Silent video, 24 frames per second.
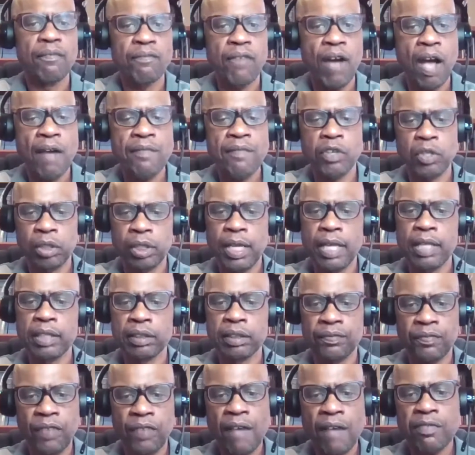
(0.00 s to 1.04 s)
5
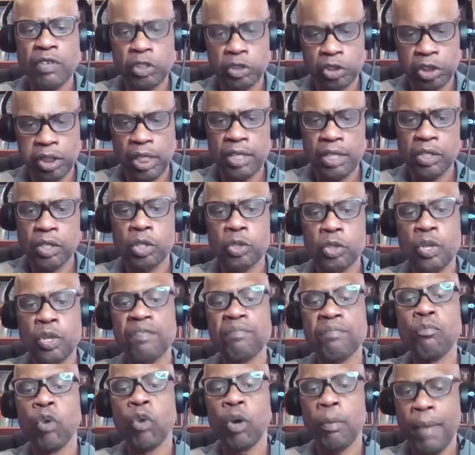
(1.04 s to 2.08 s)
years later, you
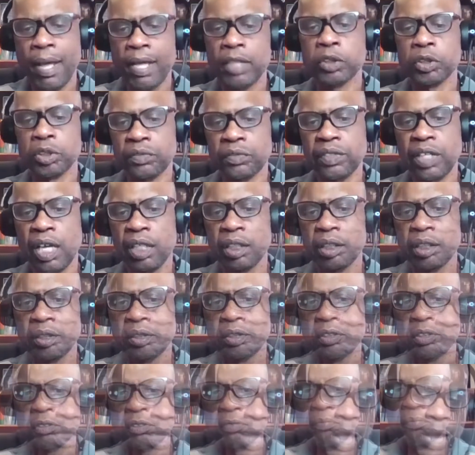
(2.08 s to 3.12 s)
have more managers of color.
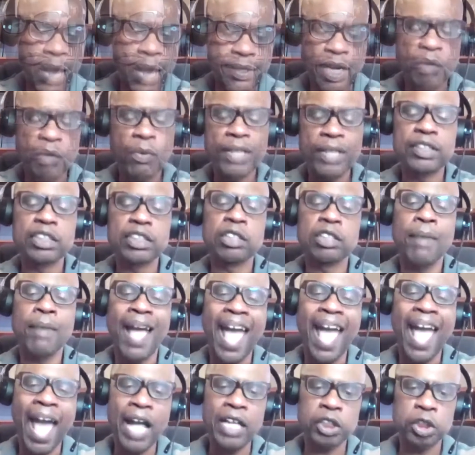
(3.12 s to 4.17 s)
Anti-racism
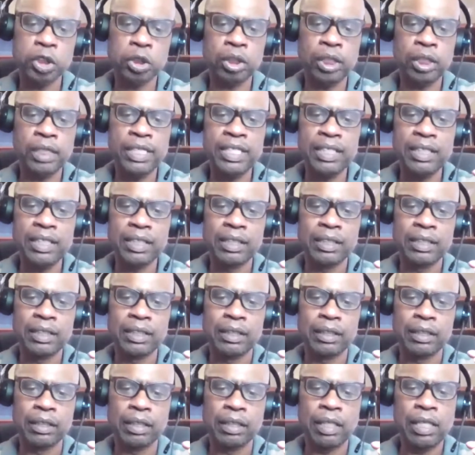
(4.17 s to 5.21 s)
actually,
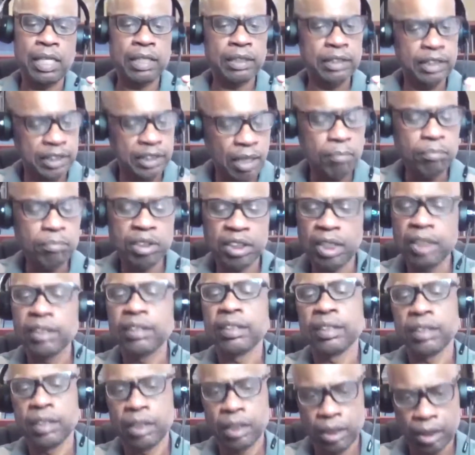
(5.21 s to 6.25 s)
in some
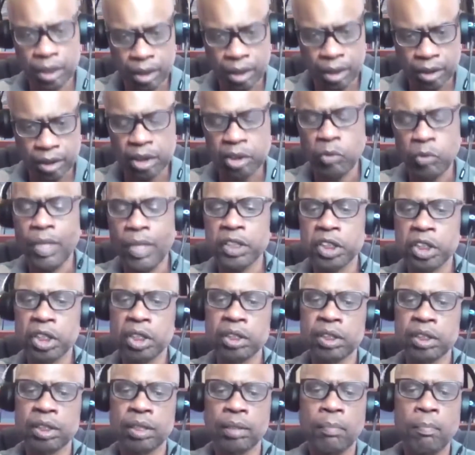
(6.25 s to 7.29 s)

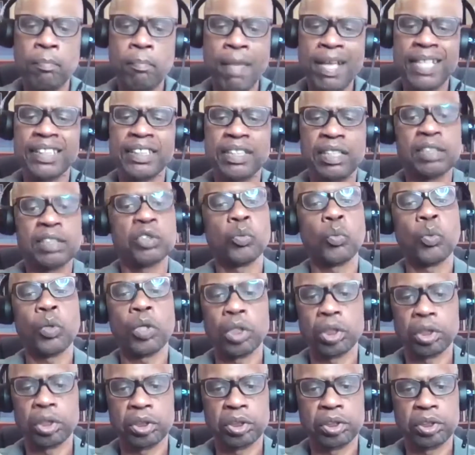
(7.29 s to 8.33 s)
situations, makes things
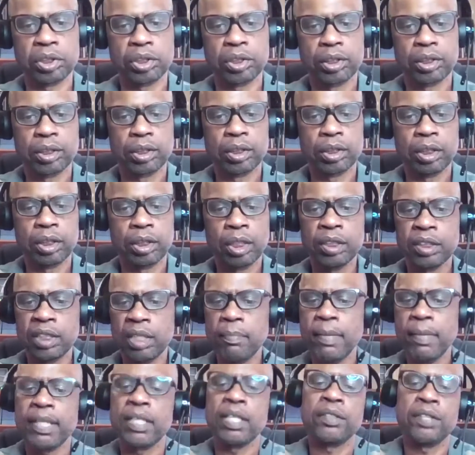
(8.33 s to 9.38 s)
worse instead
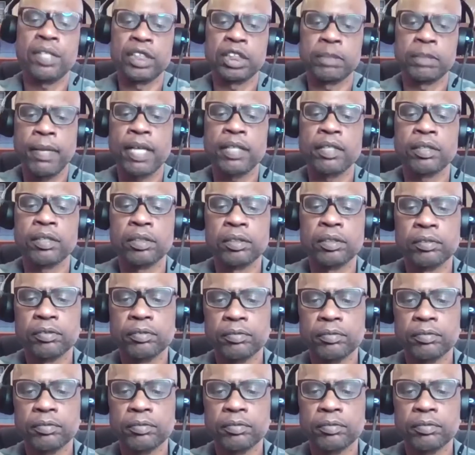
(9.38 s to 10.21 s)
of making things better.